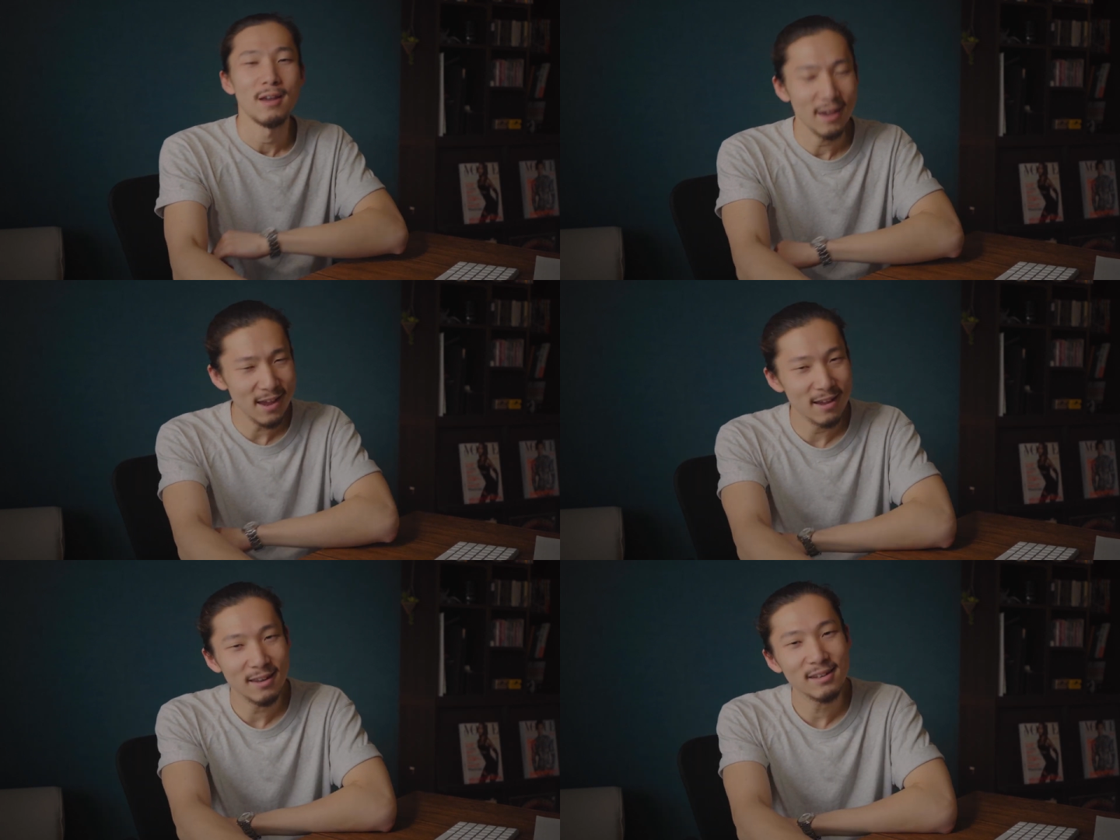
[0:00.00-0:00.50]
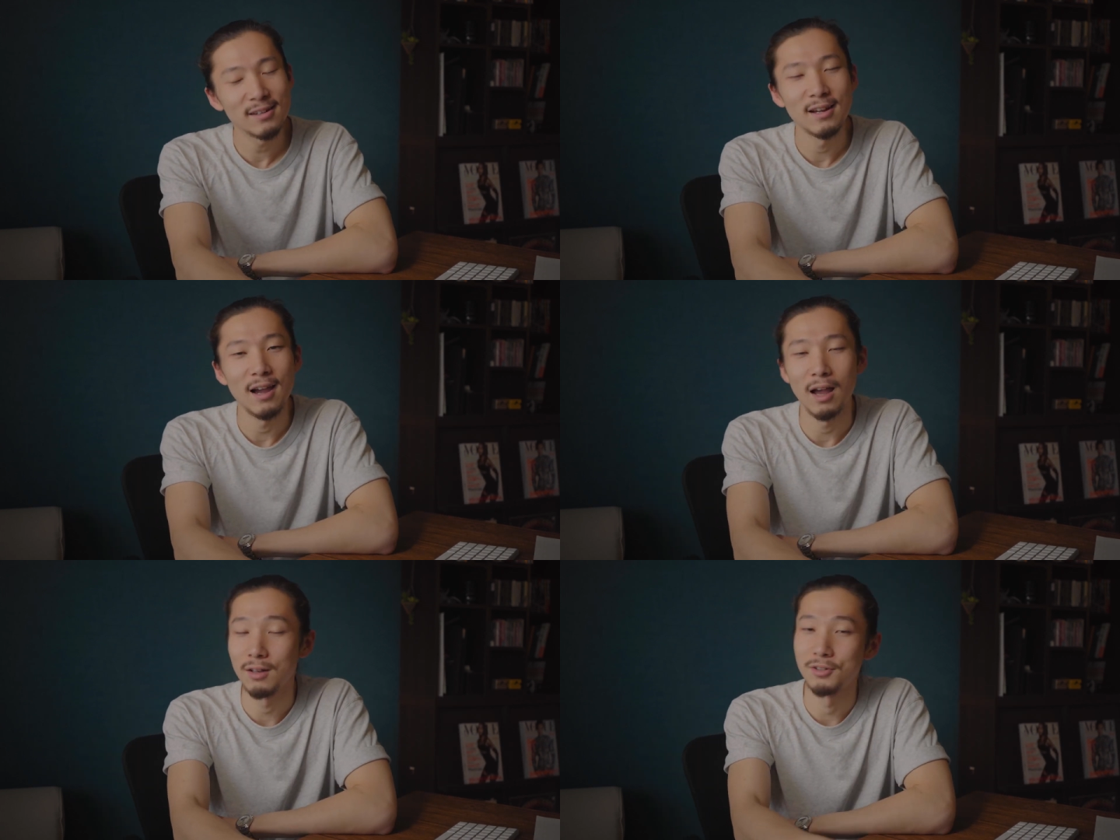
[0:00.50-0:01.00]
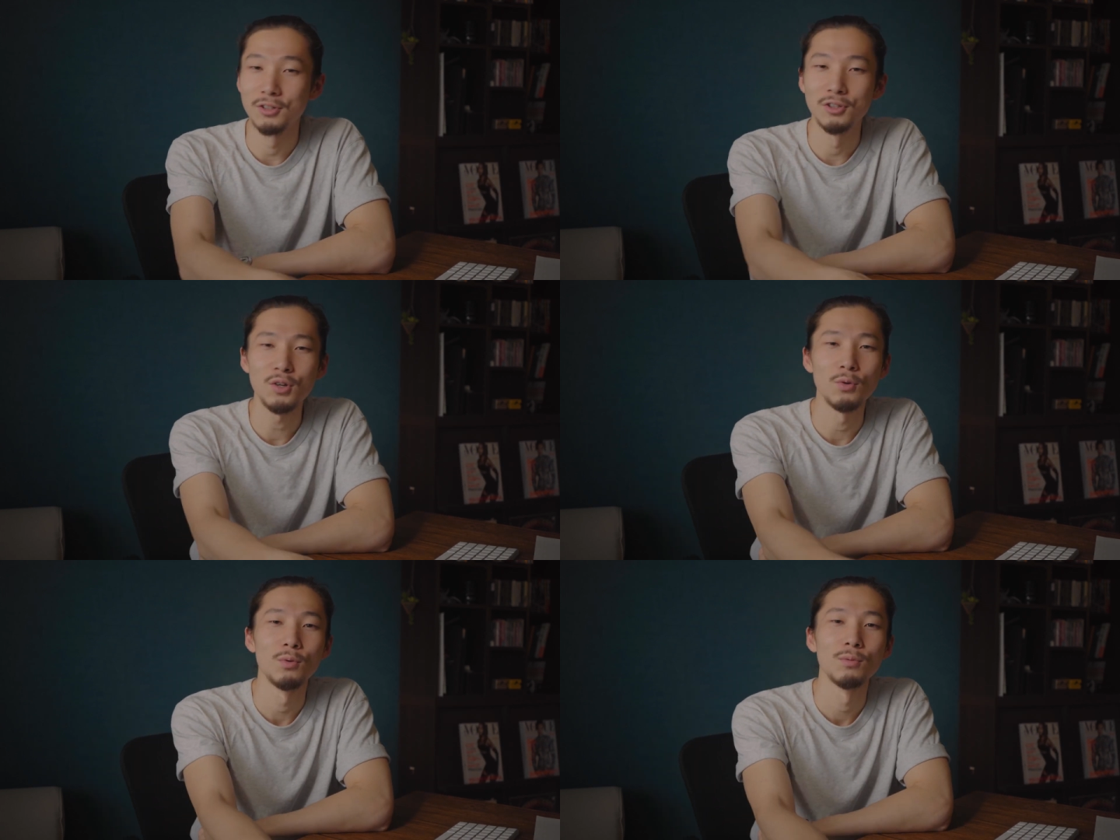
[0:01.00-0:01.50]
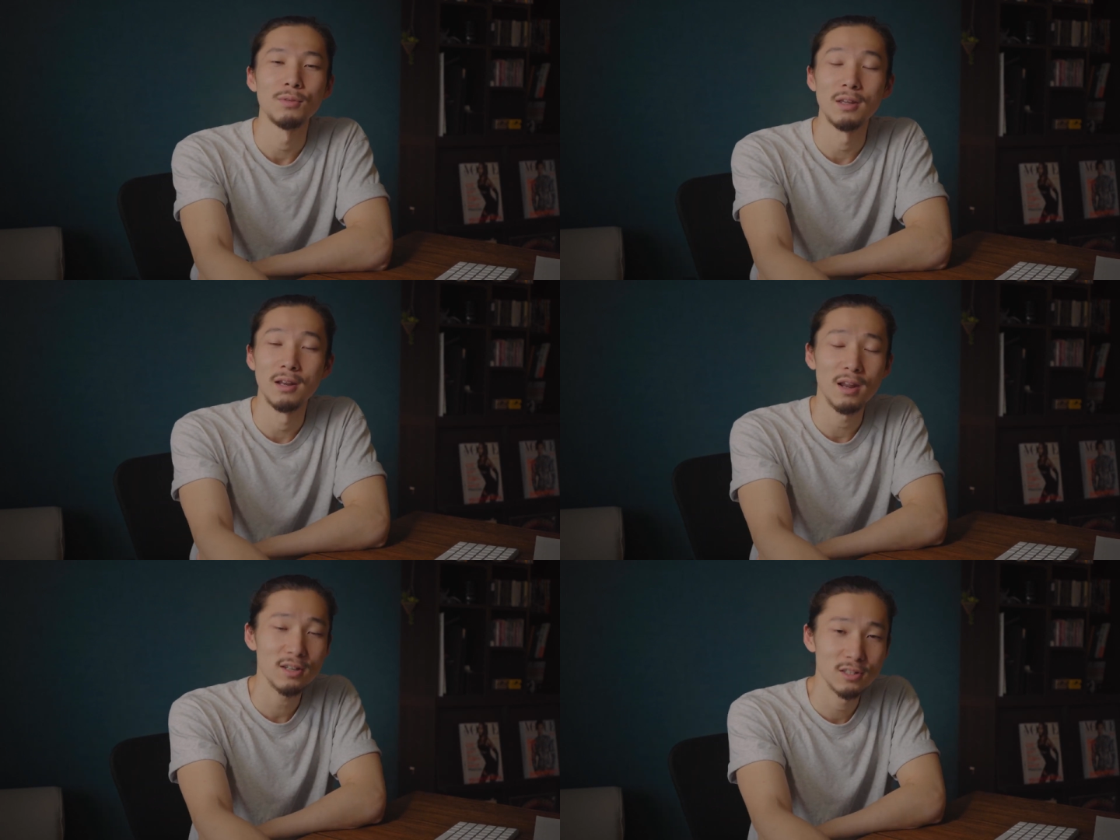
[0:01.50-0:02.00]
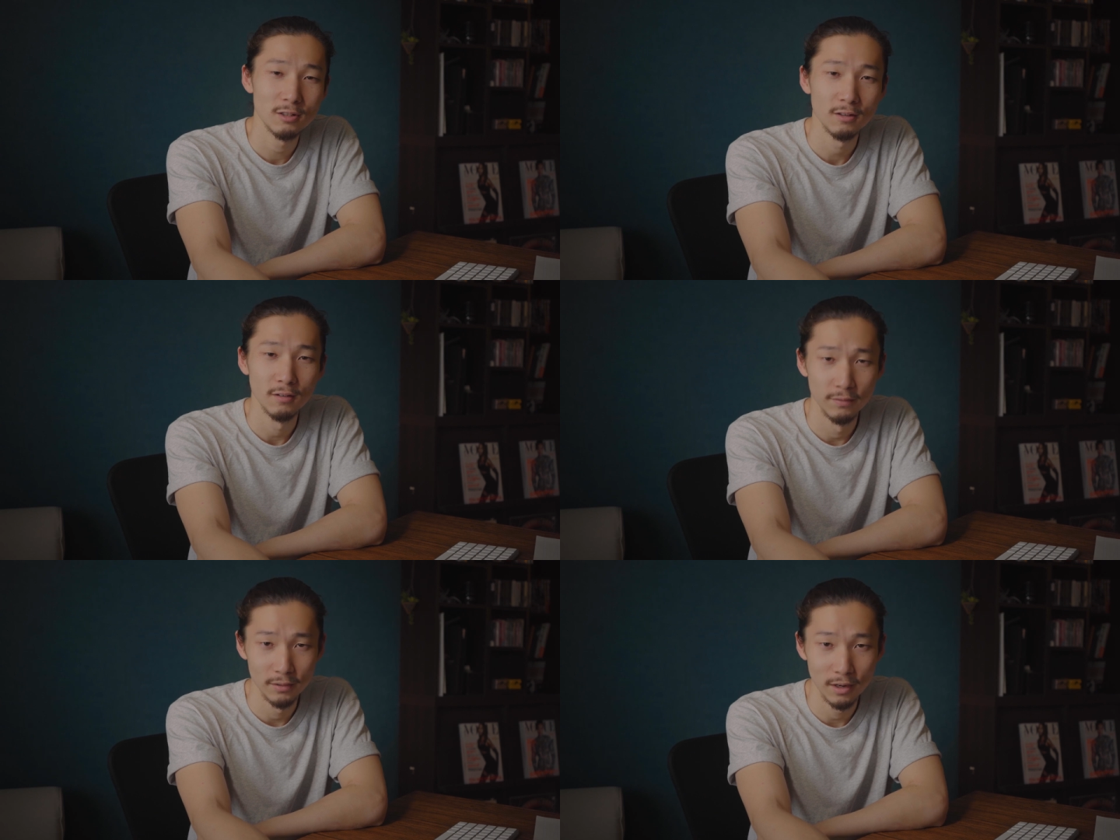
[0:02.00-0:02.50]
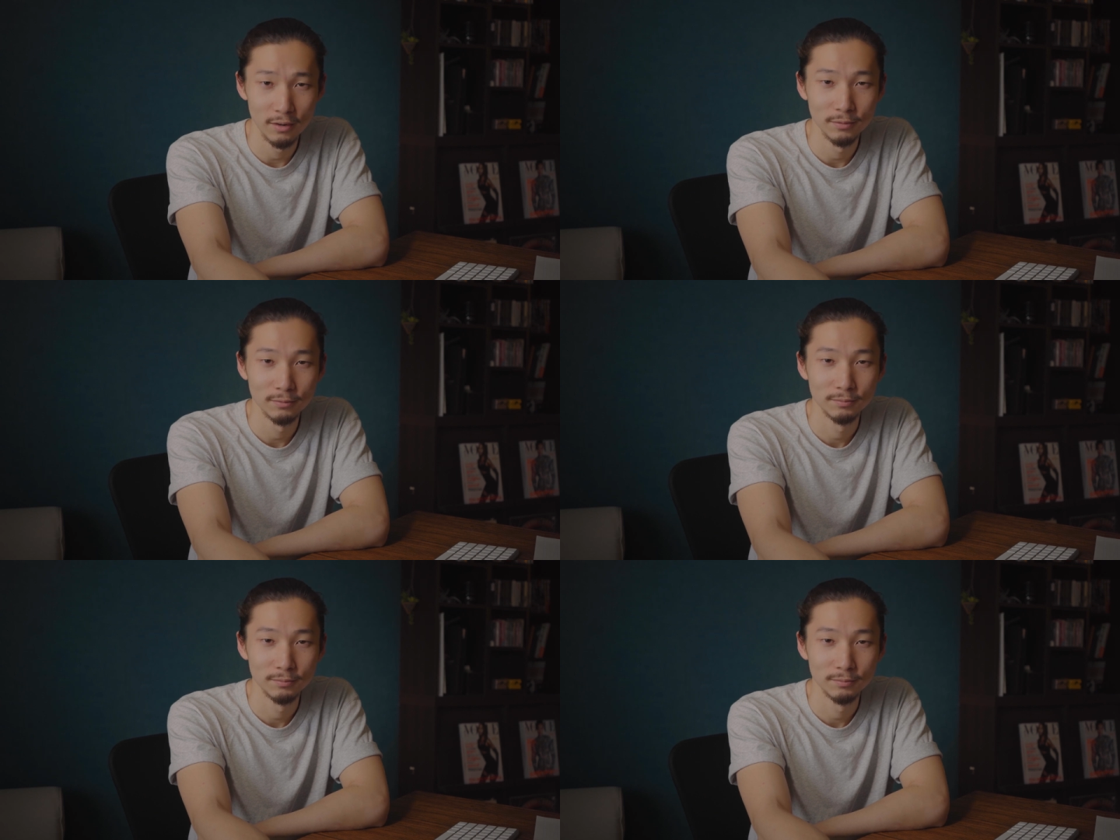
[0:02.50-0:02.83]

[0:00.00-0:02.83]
and I'll see you in the next video.